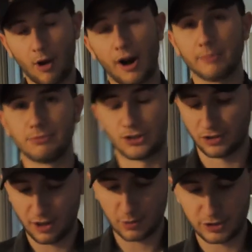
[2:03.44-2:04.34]
Alright,
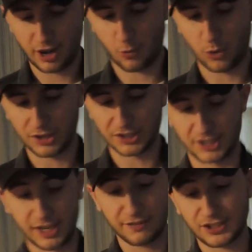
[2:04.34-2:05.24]
so the other dare was
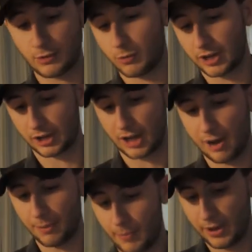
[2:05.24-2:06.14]
give someone a
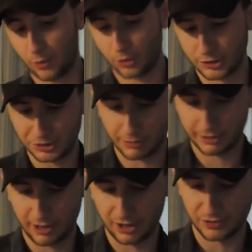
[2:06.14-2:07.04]
compliment or do
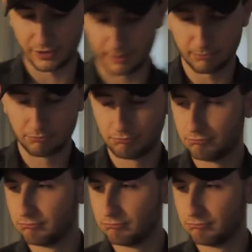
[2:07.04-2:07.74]
something nice for them.